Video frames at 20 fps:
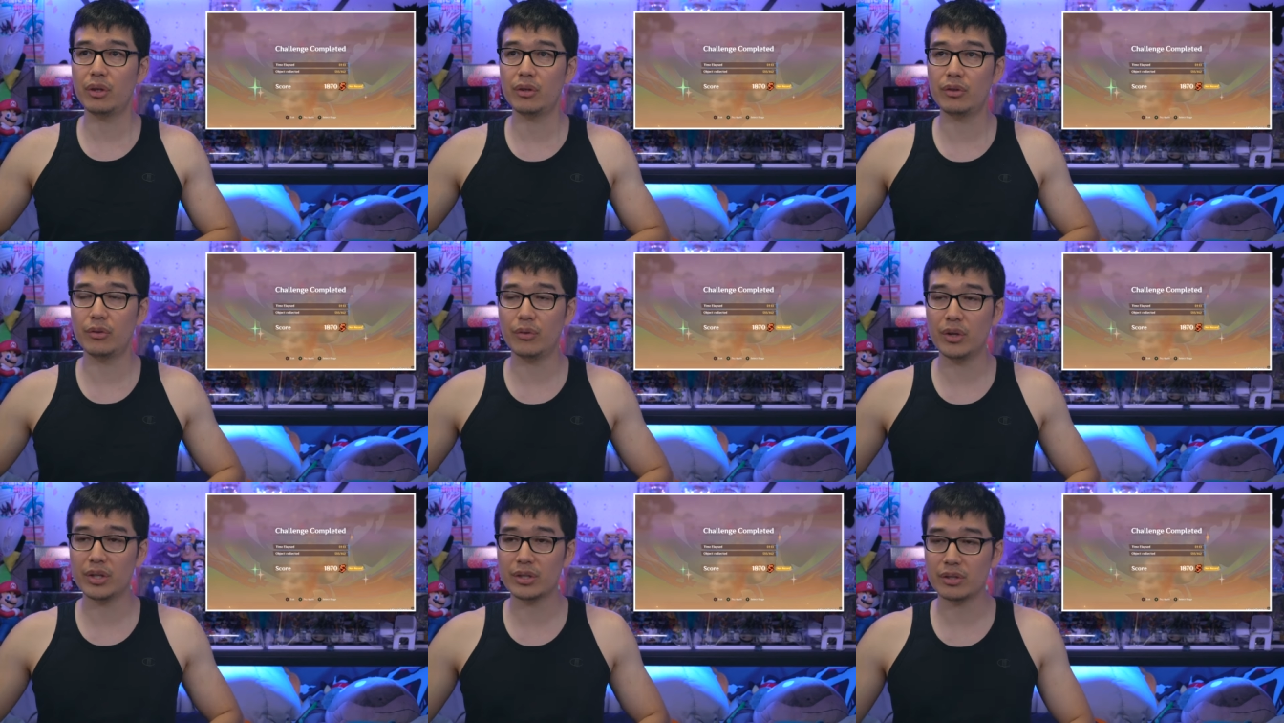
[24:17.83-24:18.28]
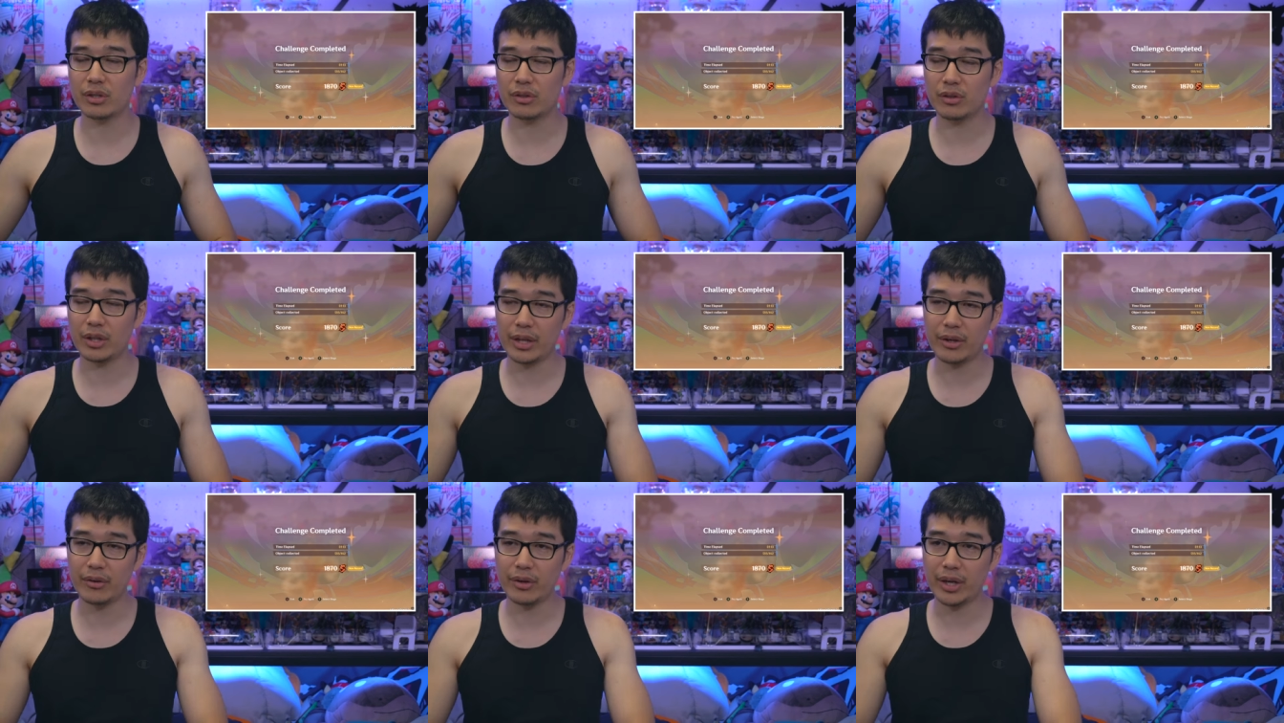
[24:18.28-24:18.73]
the re- the
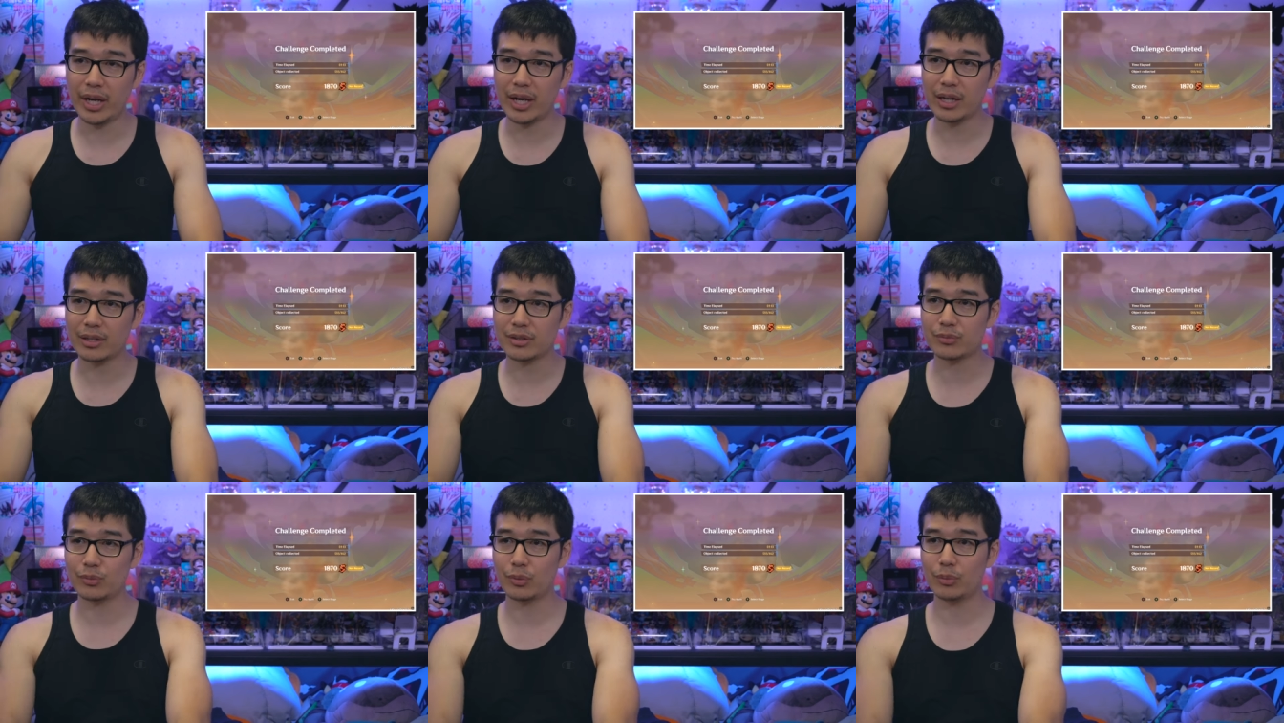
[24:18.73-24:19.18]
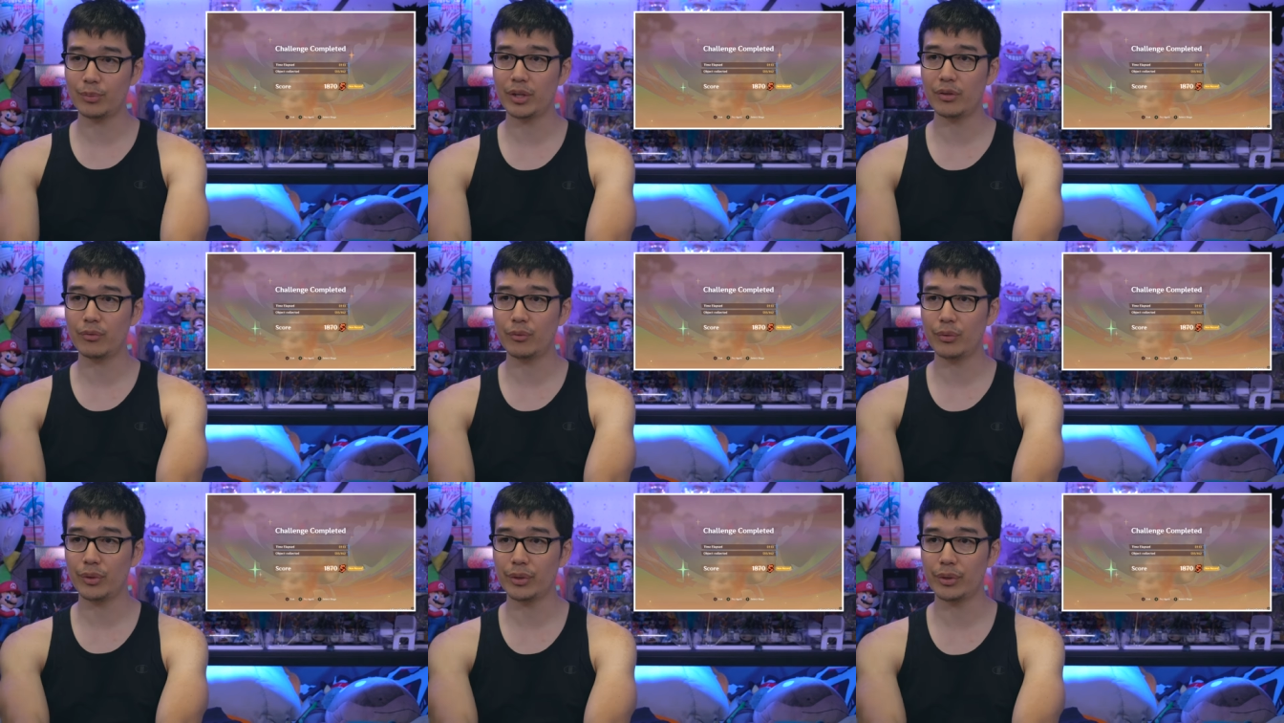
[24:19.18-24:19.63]
later acts will
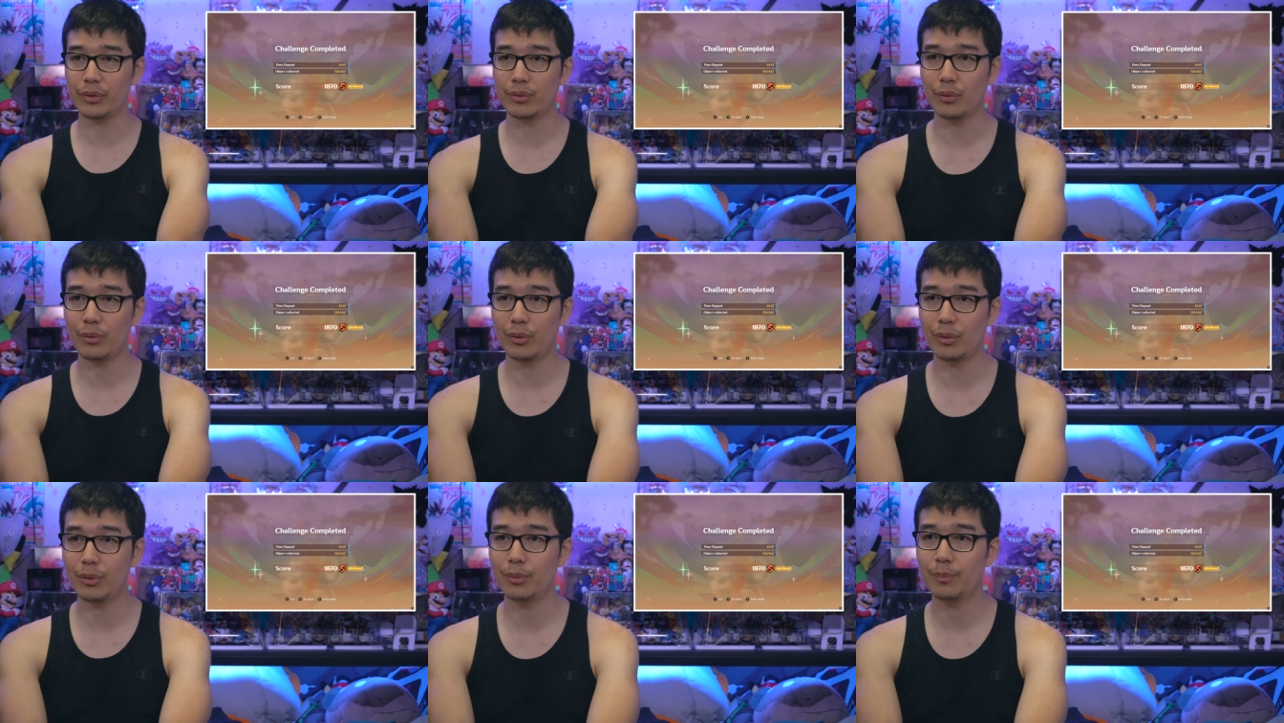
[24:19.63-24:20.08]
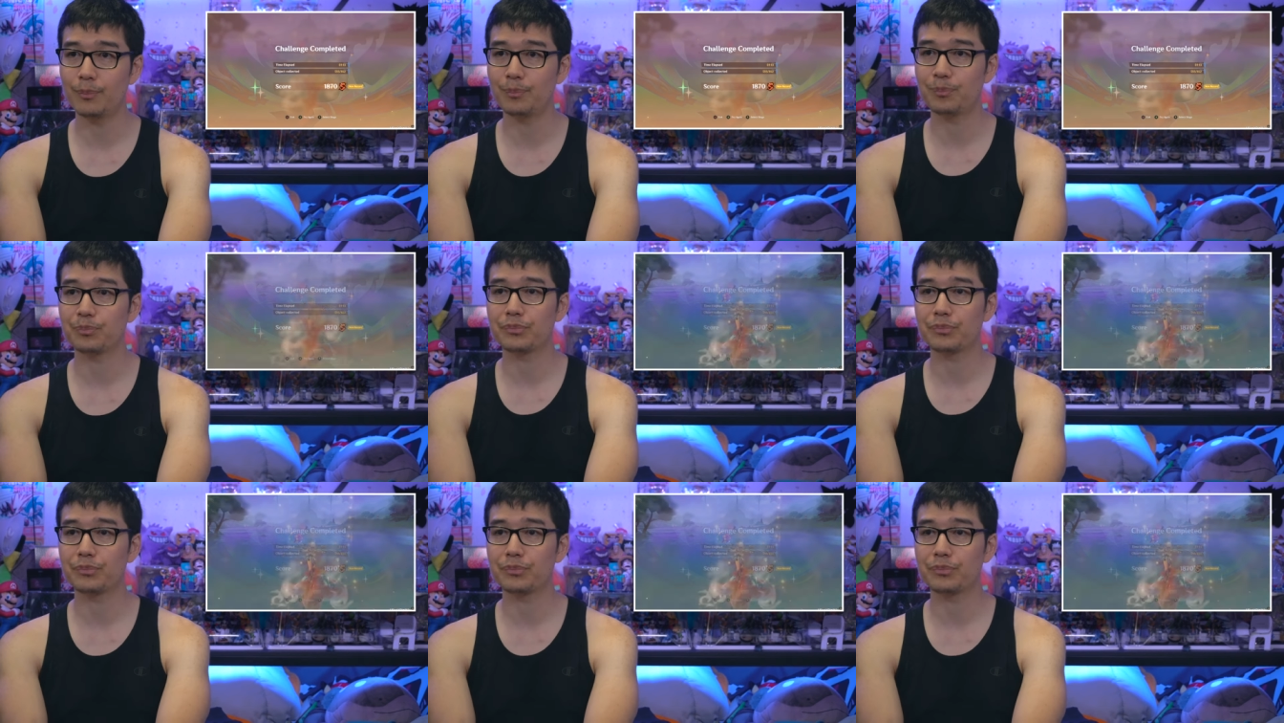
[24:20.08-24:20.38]
be really cool,